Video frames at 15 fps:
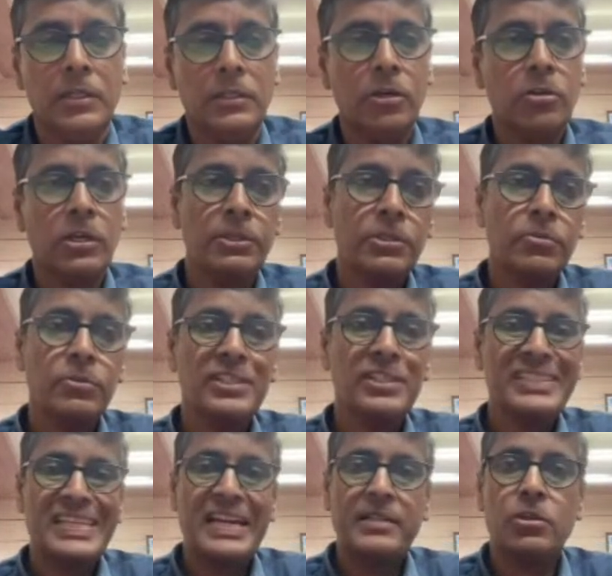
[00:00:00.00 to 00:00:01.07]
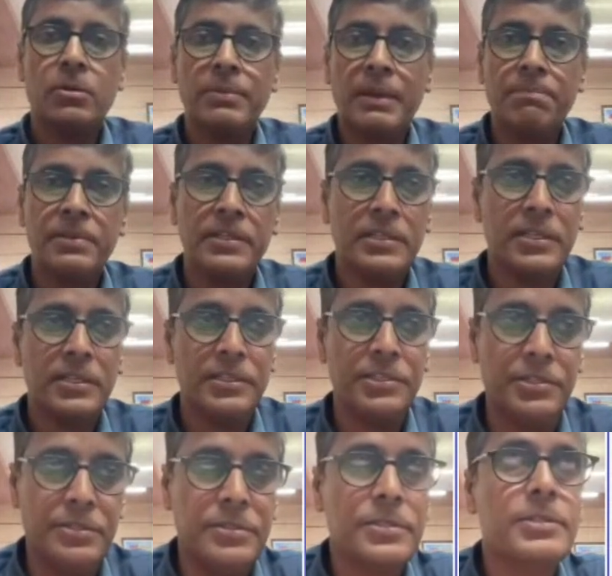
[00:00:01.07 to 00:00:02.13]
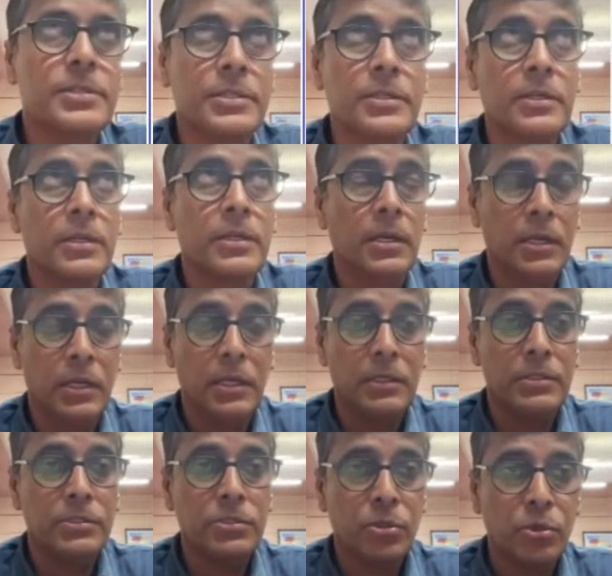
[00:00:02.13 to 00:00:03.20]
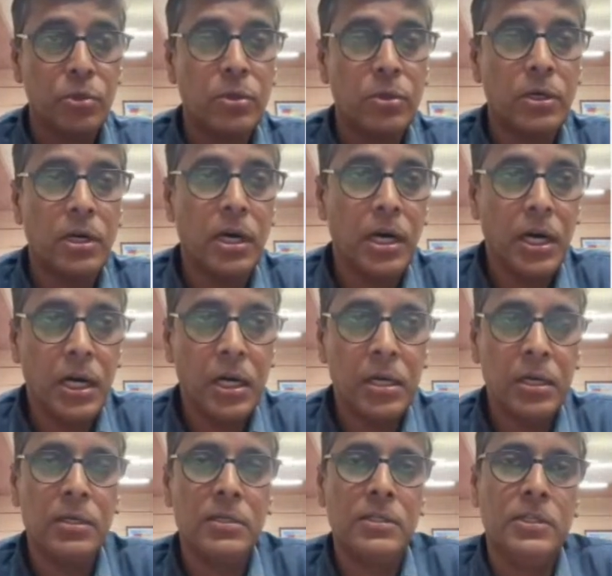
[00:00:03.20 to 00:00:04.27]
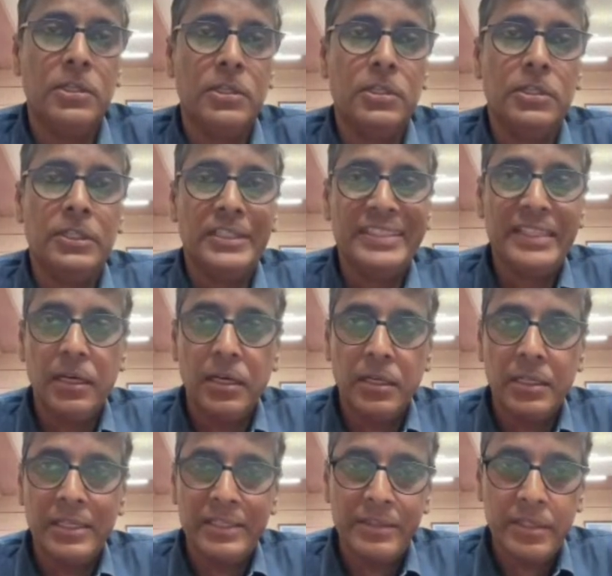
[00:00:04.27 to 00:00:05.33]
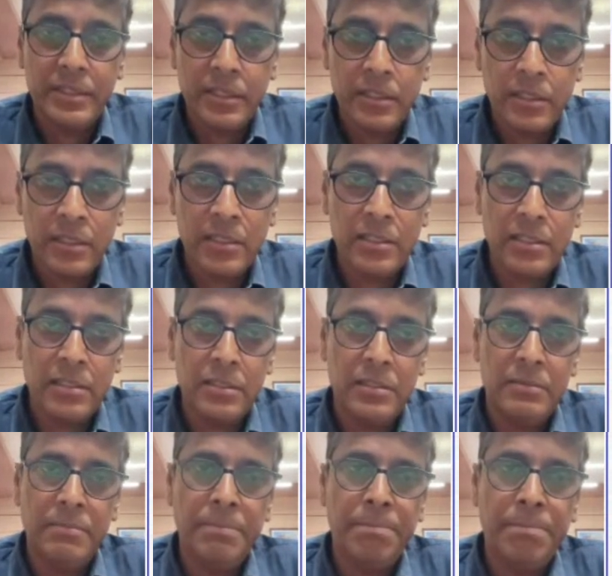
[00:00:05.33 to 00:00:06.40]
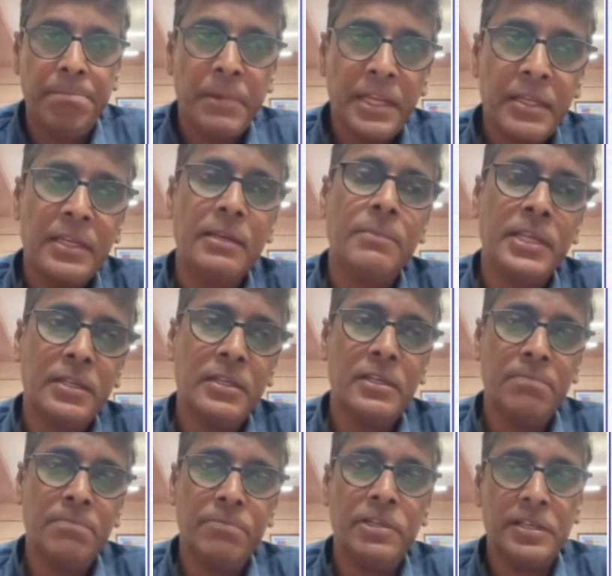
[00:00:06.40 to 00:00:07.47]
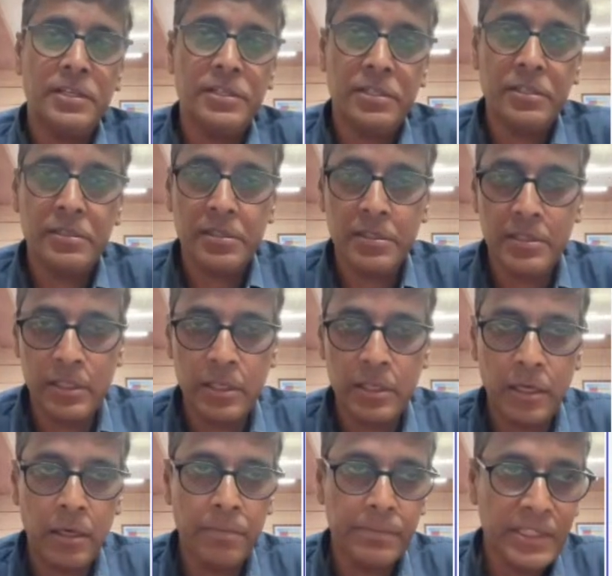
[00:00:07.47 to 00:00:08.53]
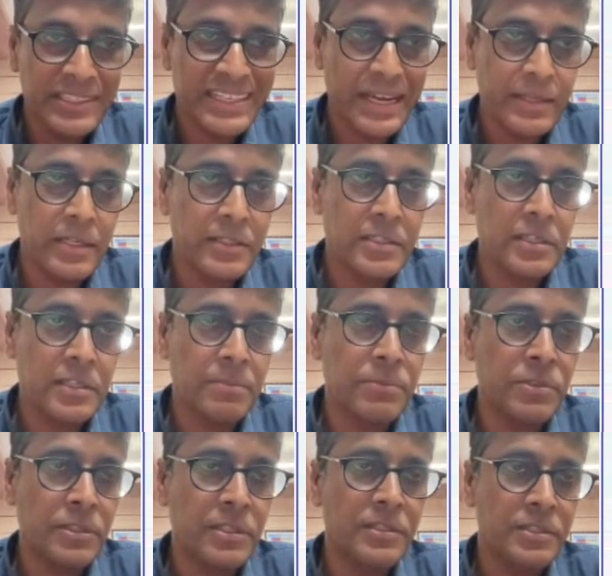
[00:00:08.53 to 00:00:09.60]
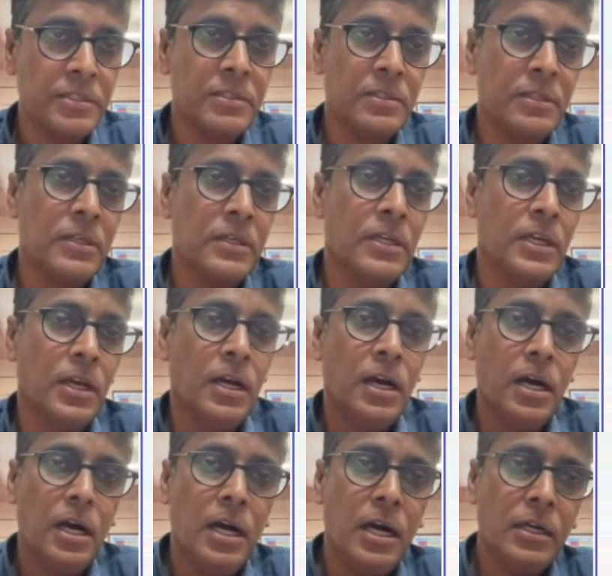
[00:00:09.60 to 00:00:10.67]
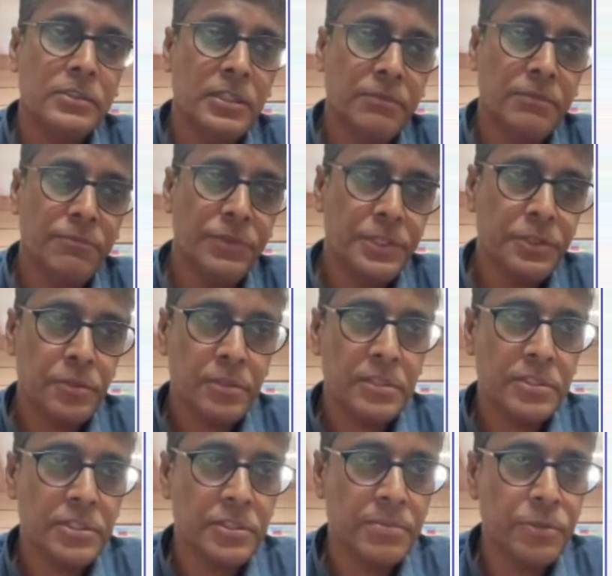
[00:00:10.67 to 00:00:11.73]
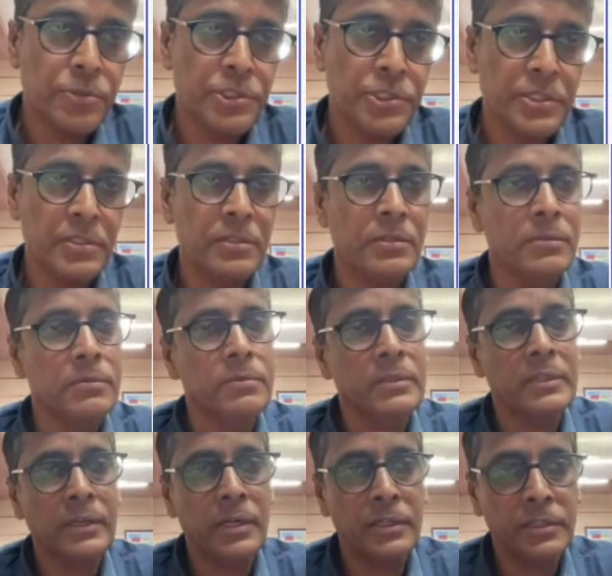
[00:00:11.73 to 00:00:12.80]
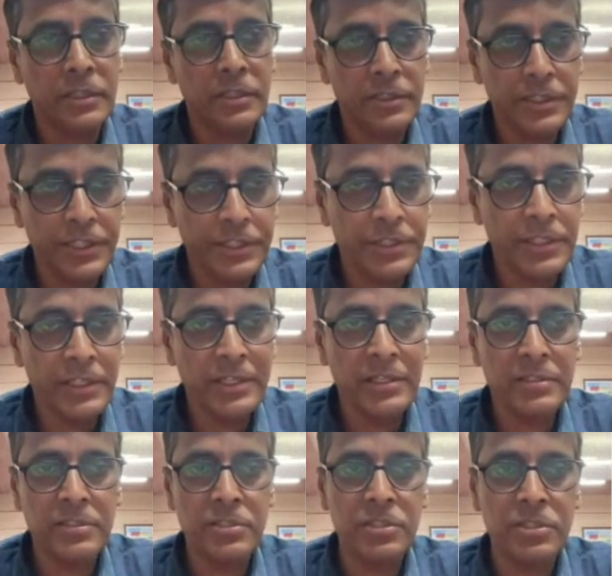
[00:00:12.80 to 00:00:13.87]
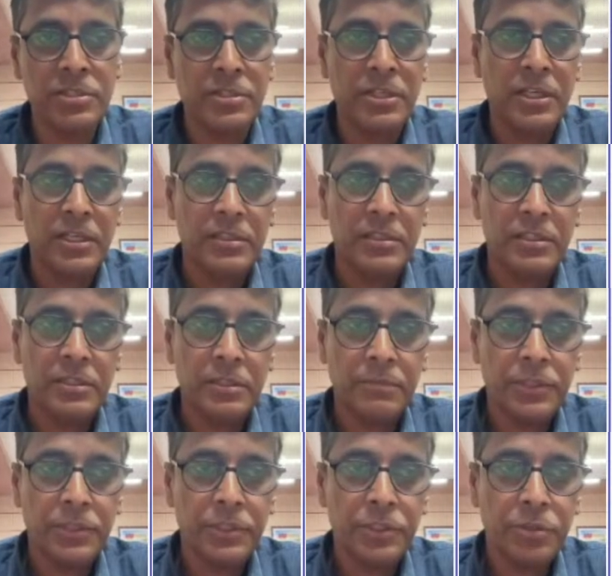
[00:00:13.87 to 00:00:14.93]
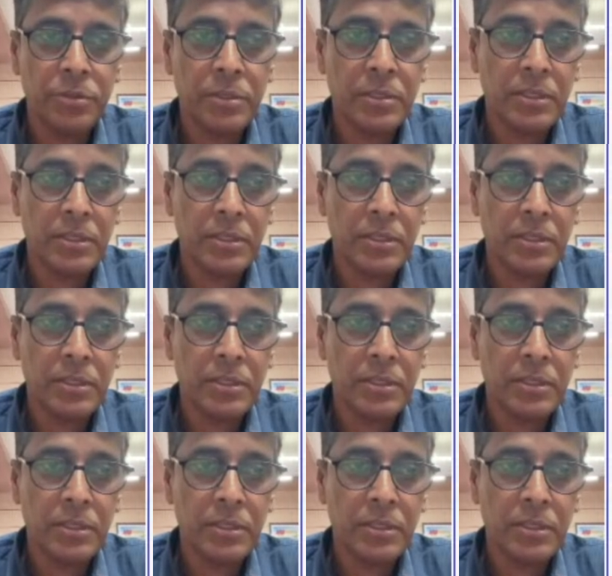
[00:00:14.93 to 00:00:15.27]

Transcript: Now coming to the SATCOM applications. So there are many applications of the satellite communication, the video distribution, the DTH, then the video